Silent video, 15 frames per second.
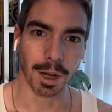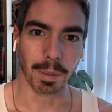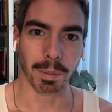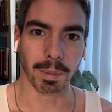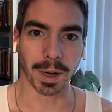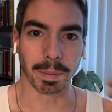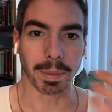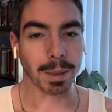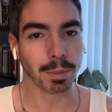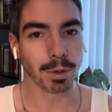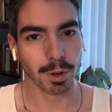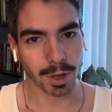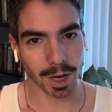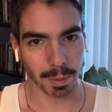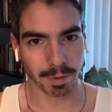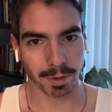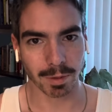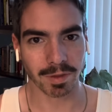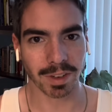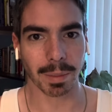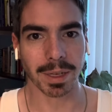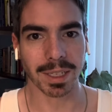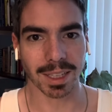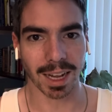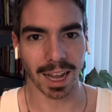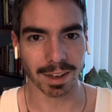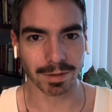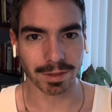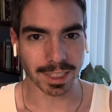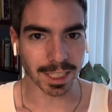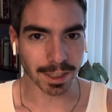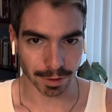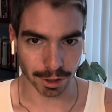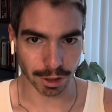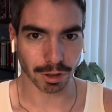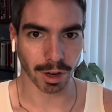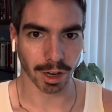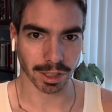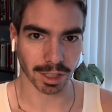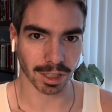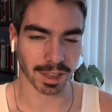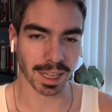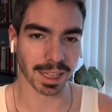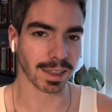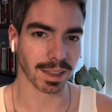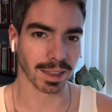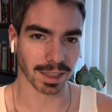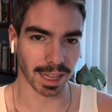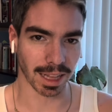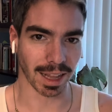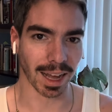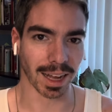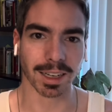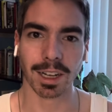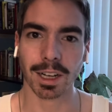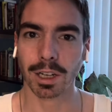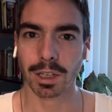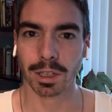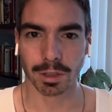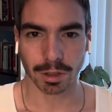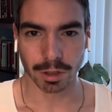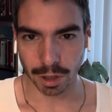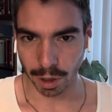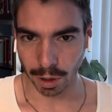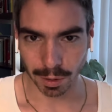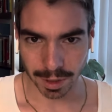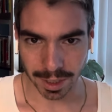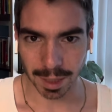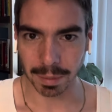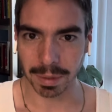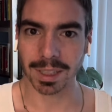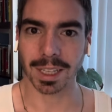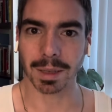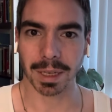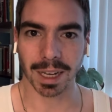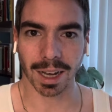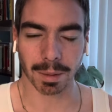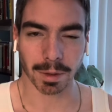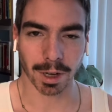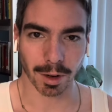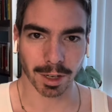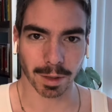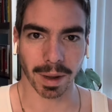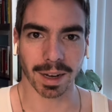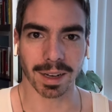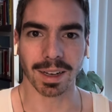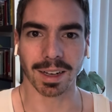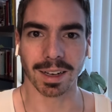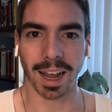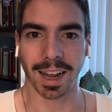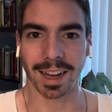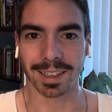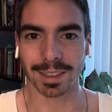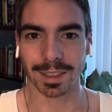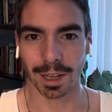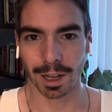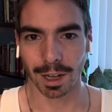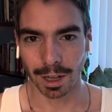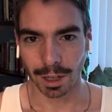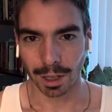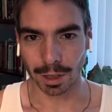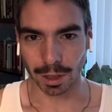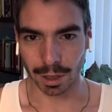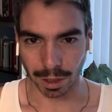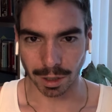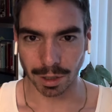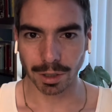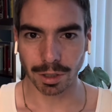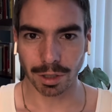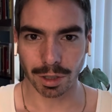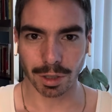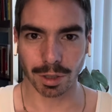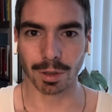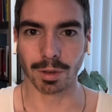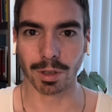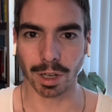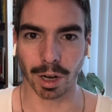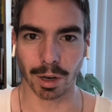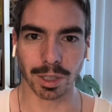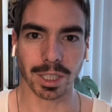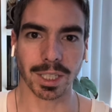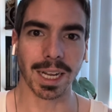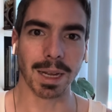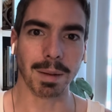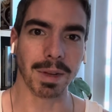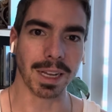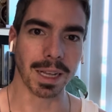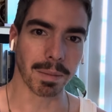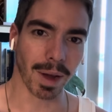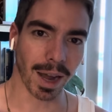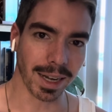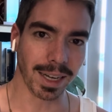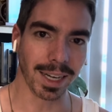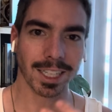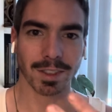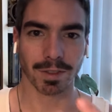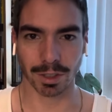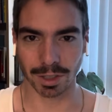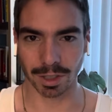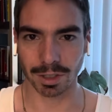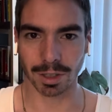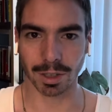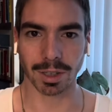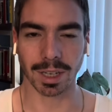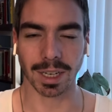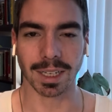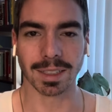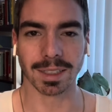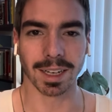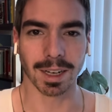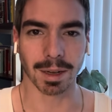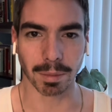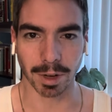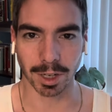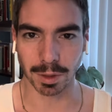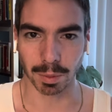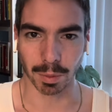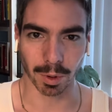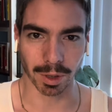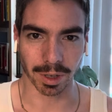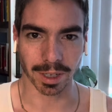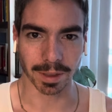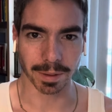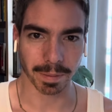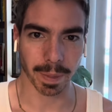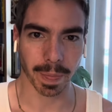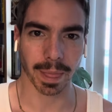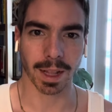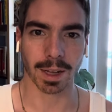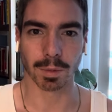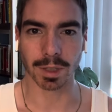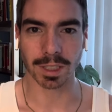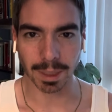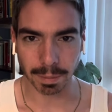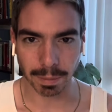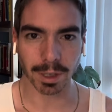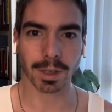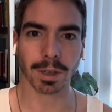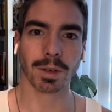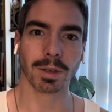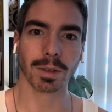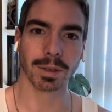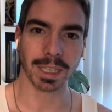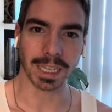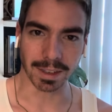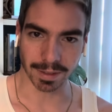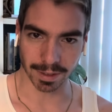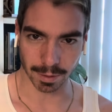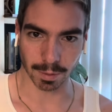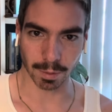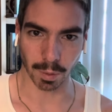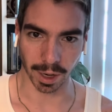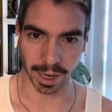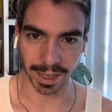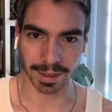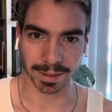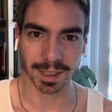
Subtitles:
But people who come from families that have different structure than that don't typically become codependent and learn to negotiate, meaning my needs versus your needs, in a much more reciprocal, even way.